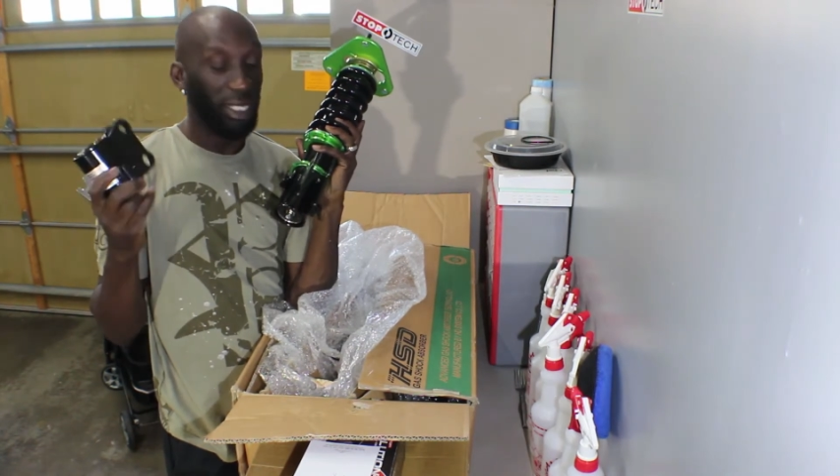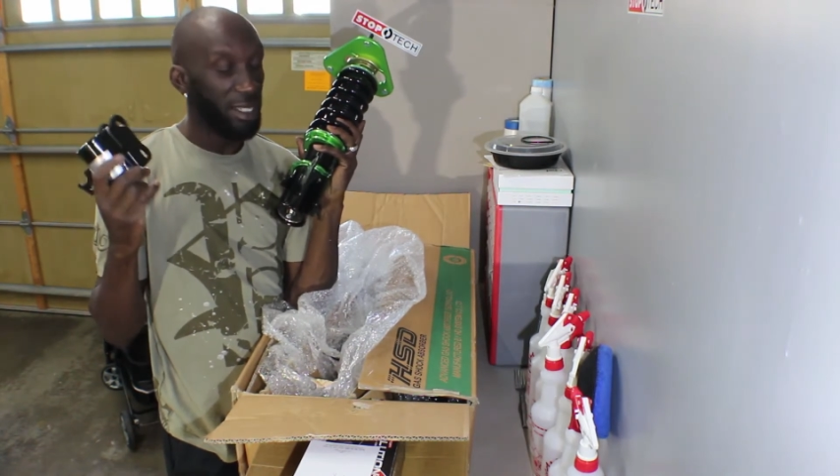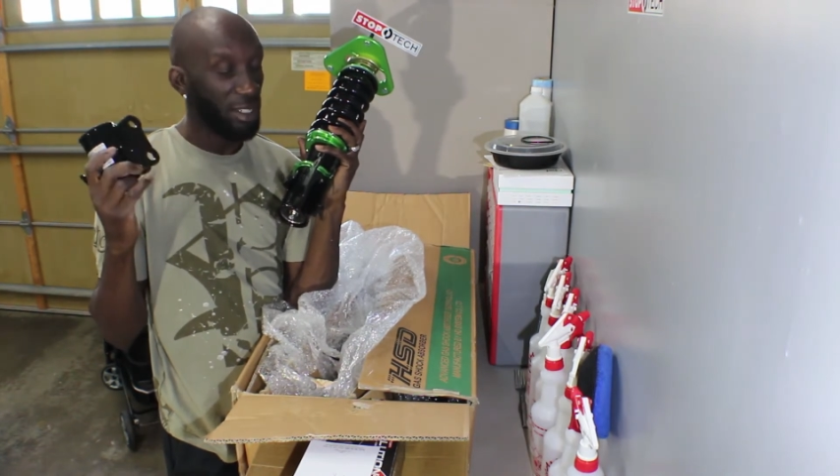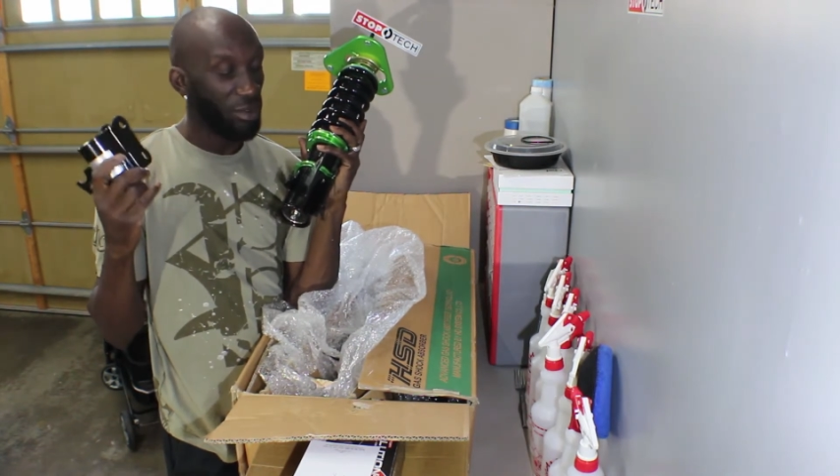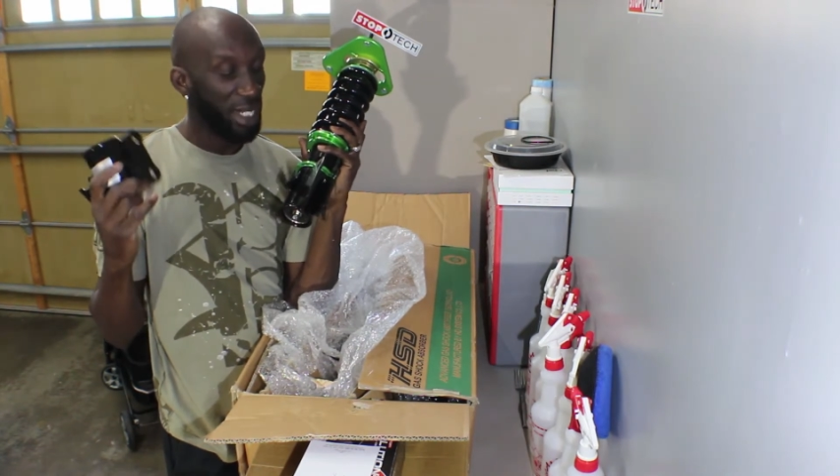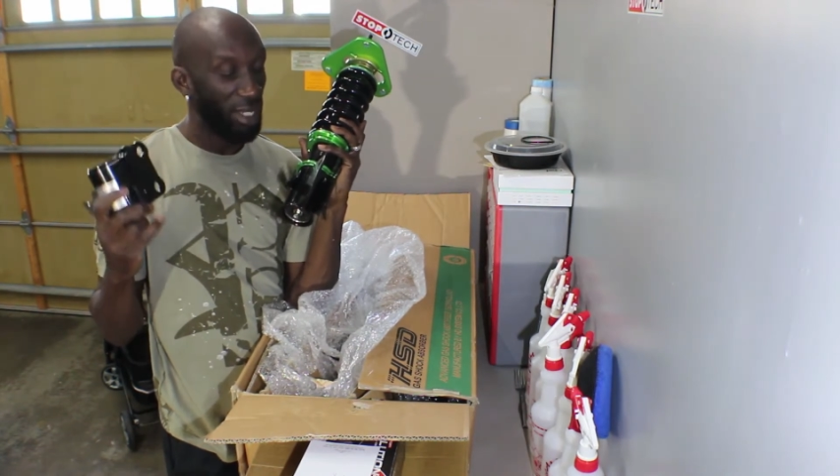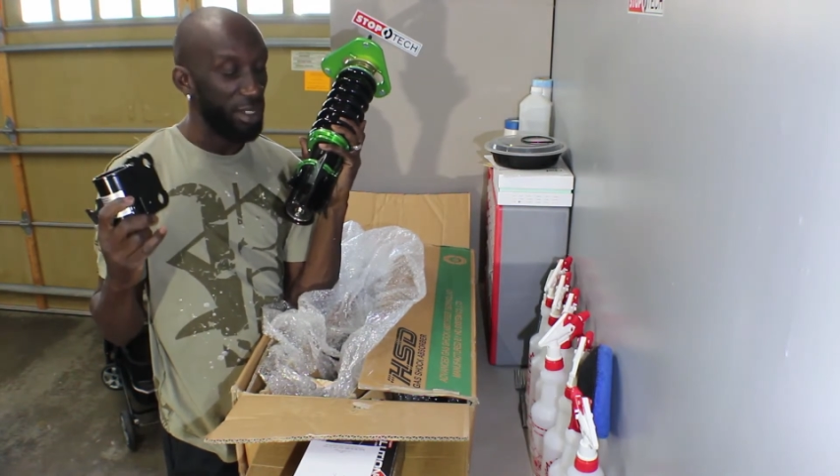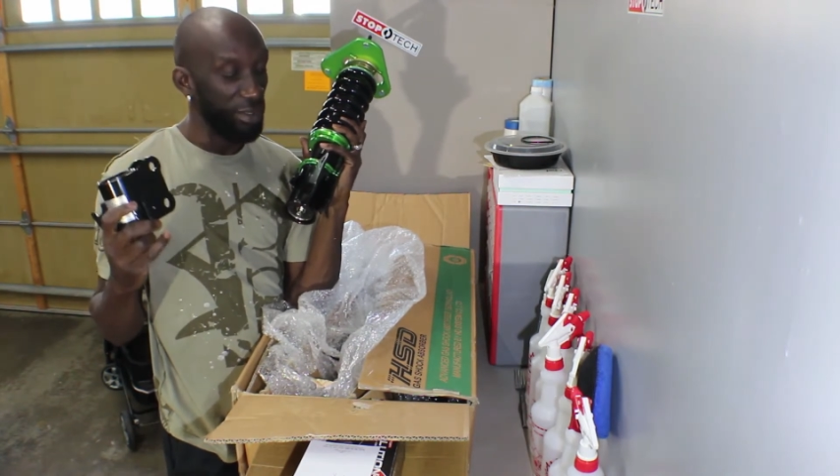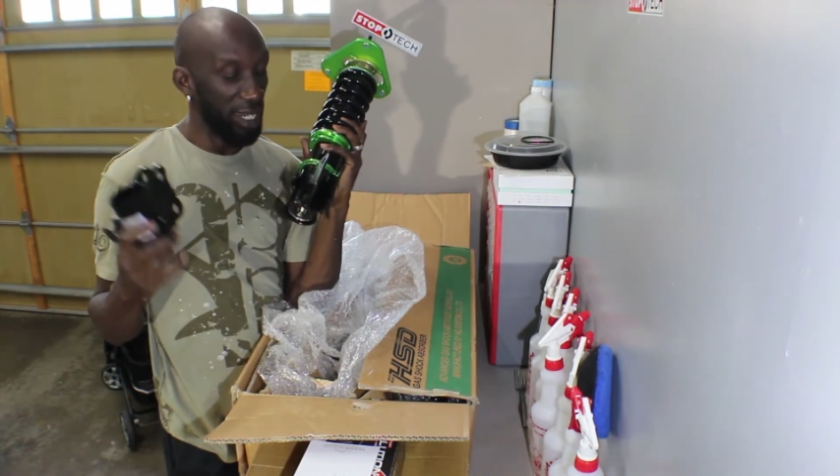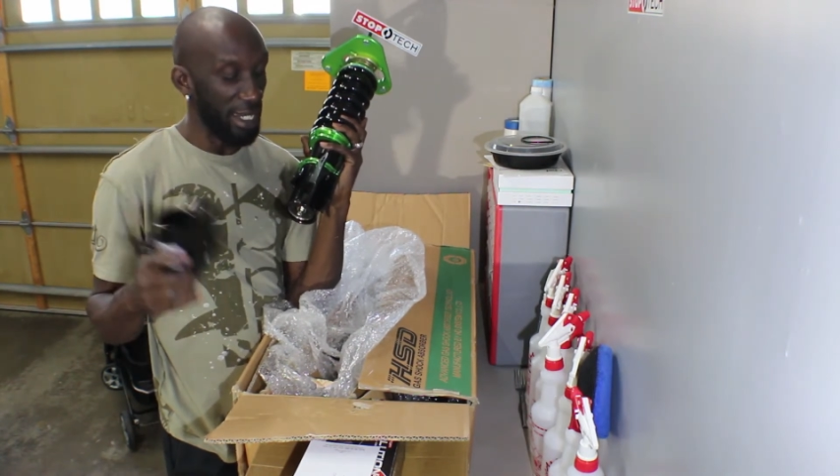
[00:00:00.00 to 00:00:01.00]
This is really
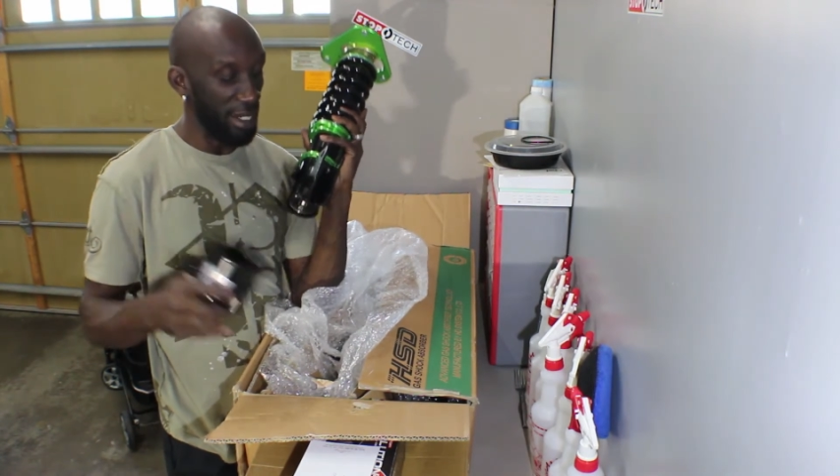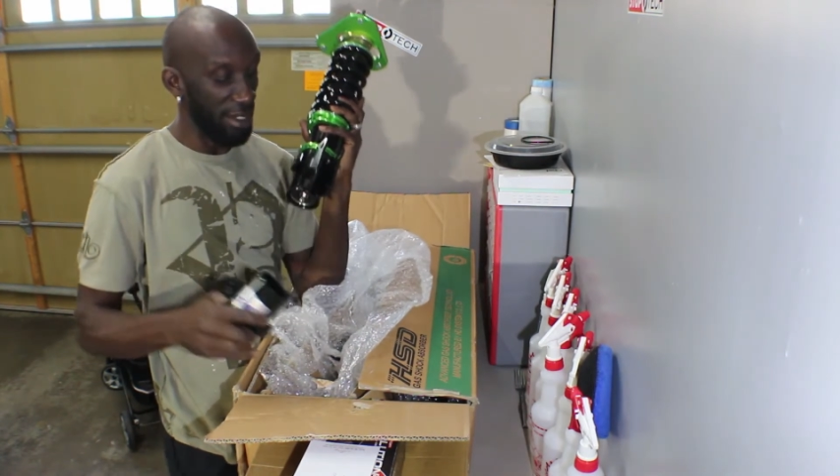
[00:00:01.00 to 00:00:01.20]
good right here.